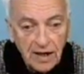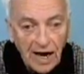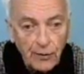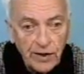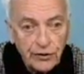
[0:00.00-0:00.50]

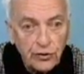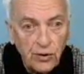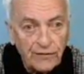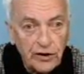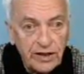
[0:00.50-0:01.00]
I went through
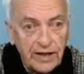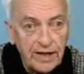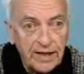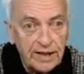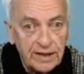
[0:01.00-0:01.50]

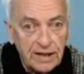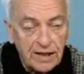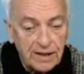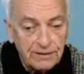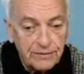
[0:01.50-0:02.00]
everything, and
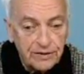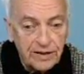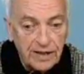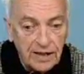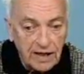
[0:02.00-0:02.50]

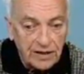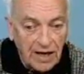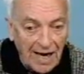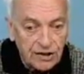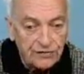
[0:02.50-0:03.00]
the
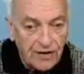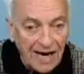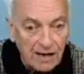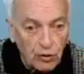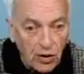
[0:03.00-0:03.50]
last
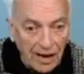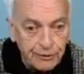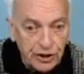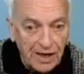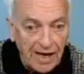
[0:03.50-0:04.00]
viable
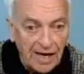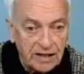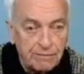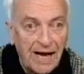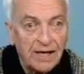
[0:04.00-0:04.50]
option I had
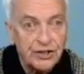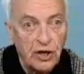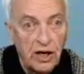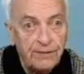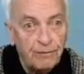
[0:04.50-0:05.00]
to pass
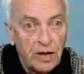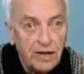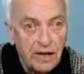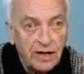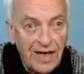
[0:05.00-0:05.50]
on,
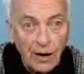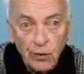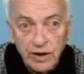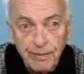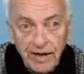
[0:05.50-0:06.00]
that
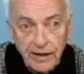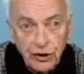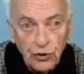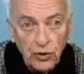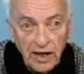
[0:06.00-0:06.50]
would be
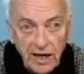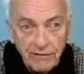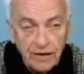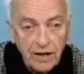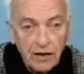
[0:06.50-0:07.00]
to
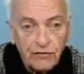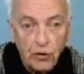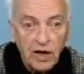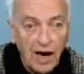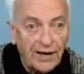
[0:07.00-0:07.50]
leave
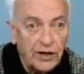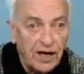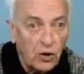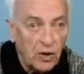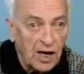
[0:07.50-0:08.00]
Fort
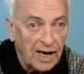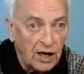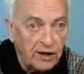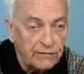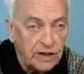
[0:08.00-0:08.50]
Lauderdale, where I
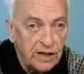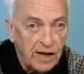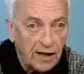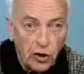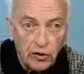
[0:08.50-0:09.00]
live,
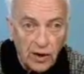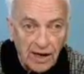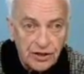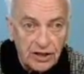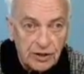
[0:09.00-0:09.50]
and go to a
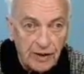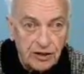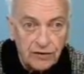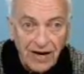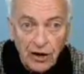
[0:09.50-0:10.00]
less
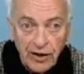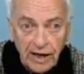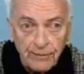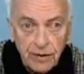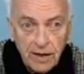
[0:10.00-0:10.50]
expensive area.